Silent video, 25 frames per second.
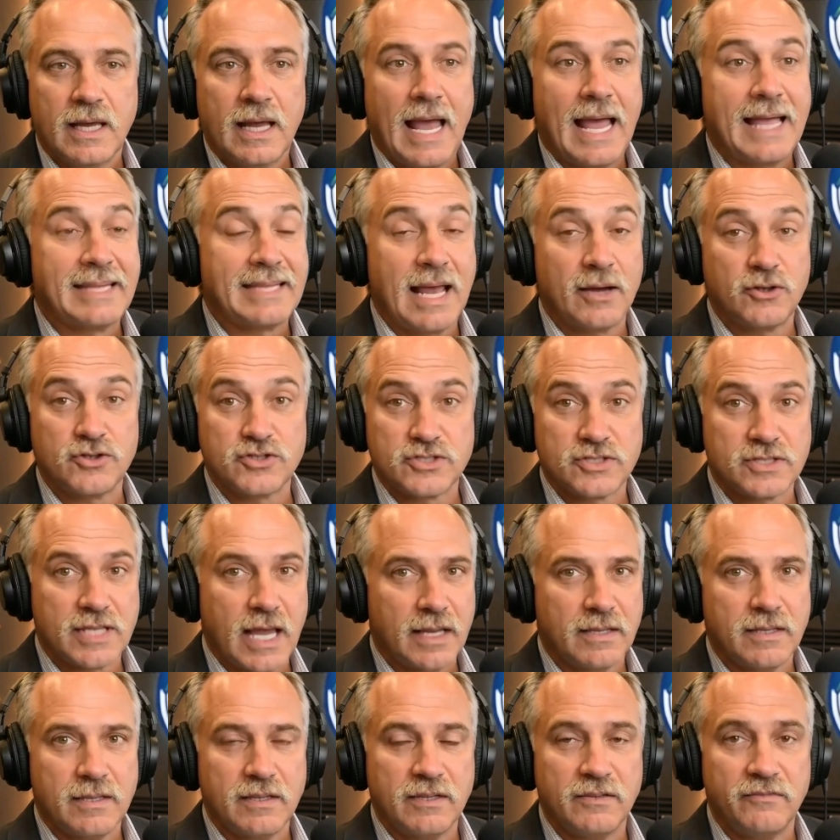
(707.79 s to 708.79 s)
and
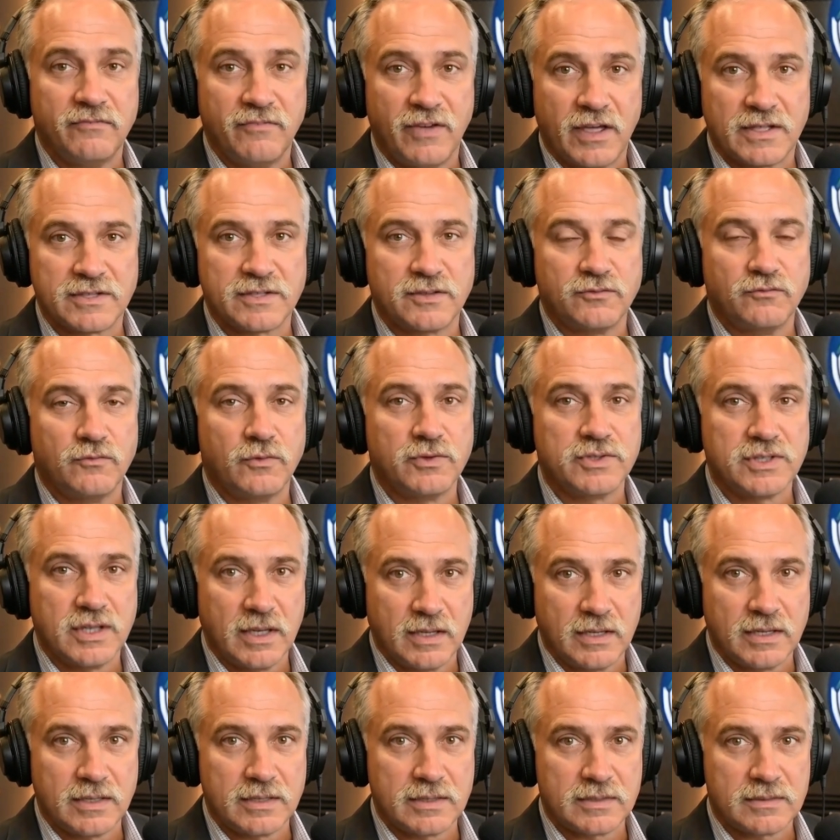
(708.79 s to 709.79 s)
outstanding defensive
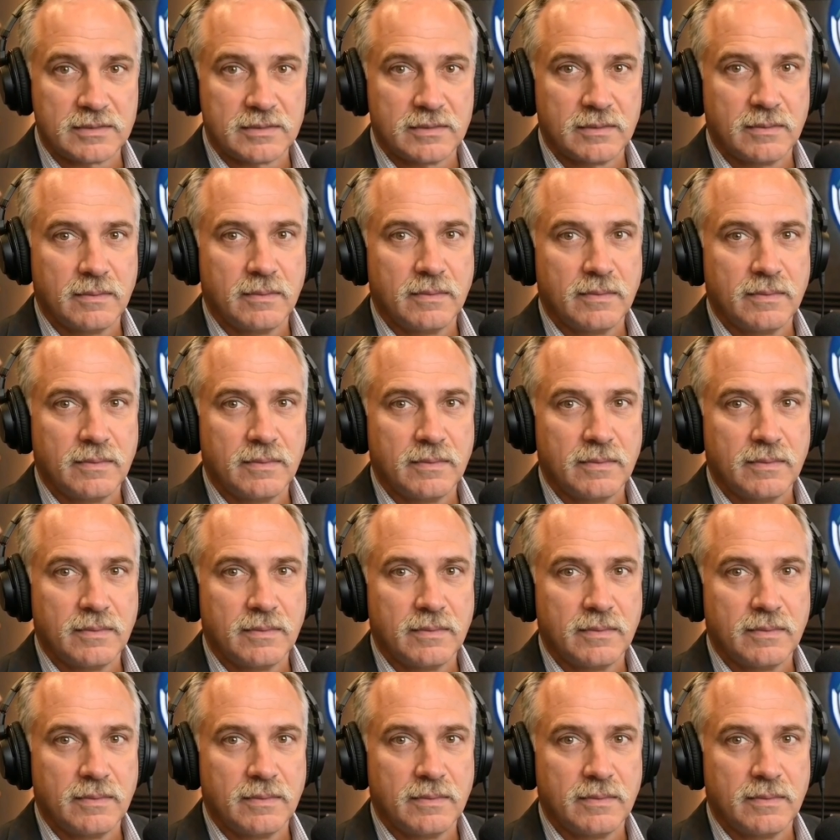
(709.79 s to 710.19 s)
resilience.